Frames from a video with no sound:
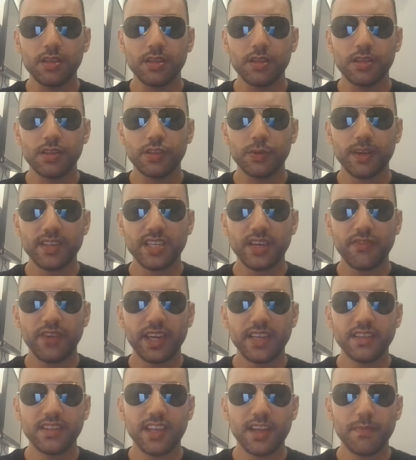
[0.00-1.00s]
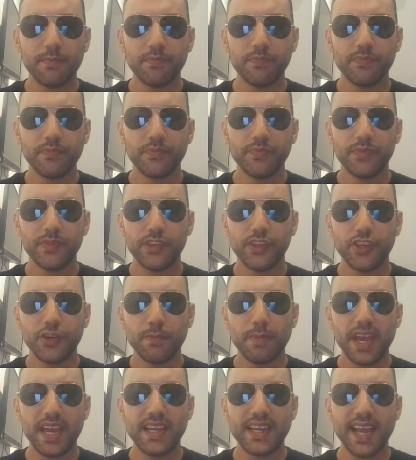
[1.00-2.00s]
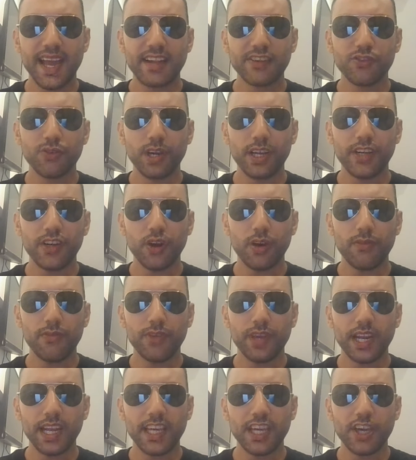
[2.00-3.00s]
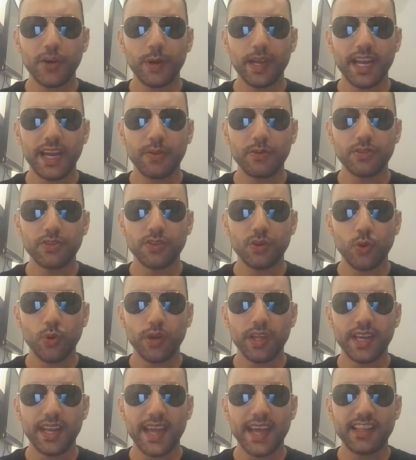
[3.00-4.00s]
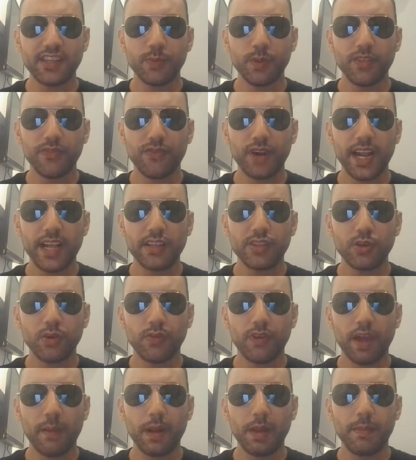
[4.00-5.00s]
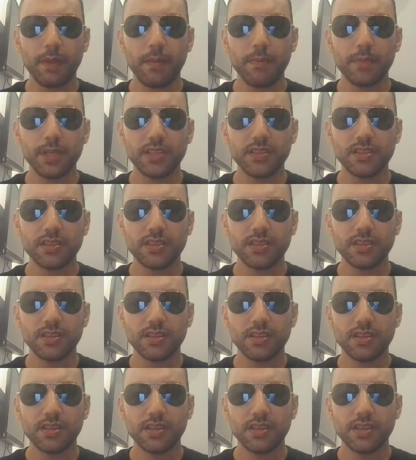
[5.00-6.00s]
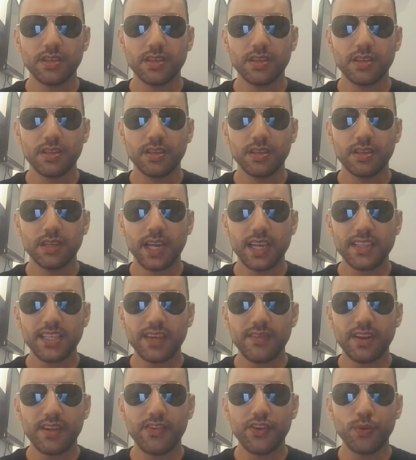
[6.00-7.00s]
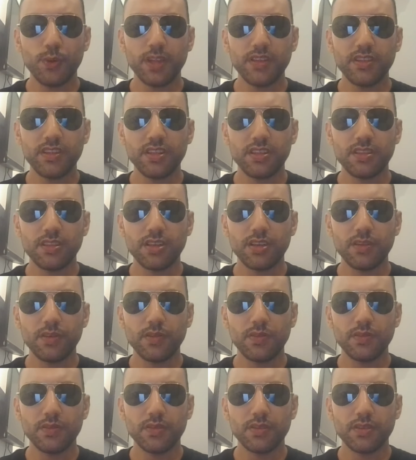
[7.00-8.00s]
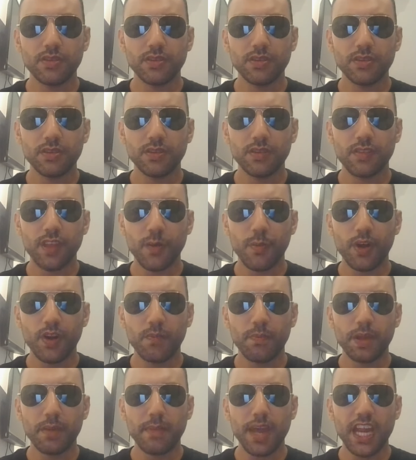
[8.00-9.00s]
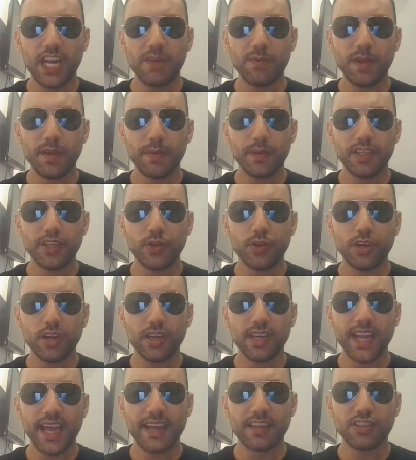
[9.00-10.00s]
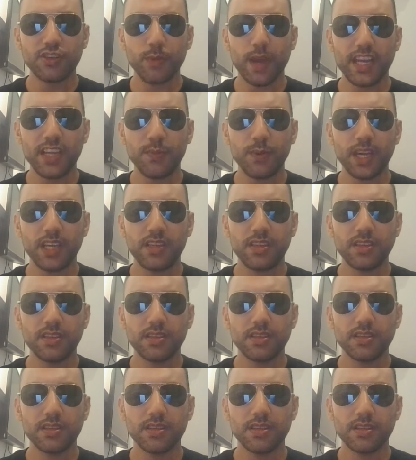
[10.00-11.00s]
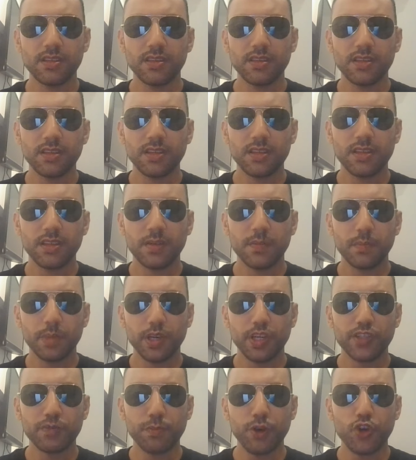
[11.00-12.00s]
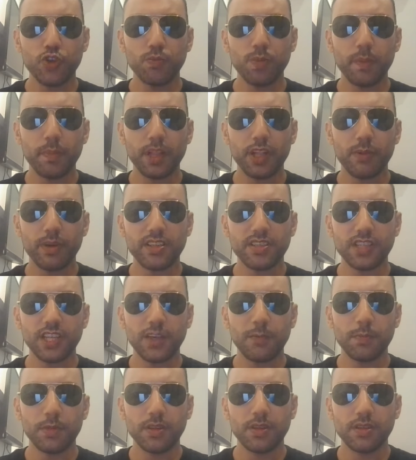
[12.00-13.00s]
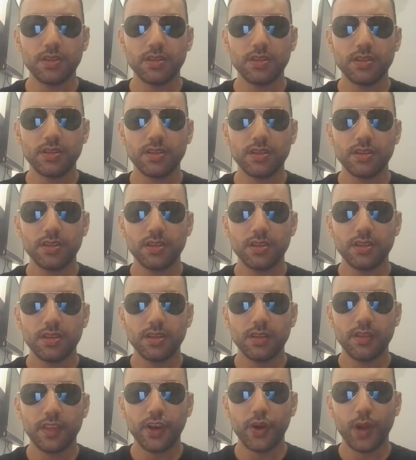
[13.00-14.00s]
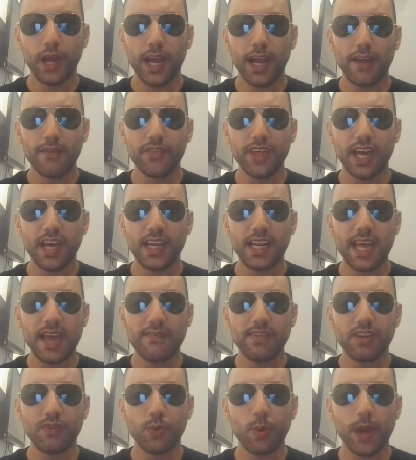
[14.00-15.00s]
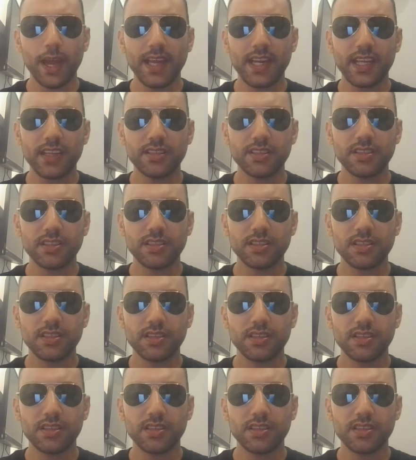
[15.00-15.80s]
So as a victim, you may naturally not feel like going out or connecting with friends or family members. And even if you wanted to, there wouldn't be many people you could connect to anyway, because most people are asleep. They don't have that level of awareness.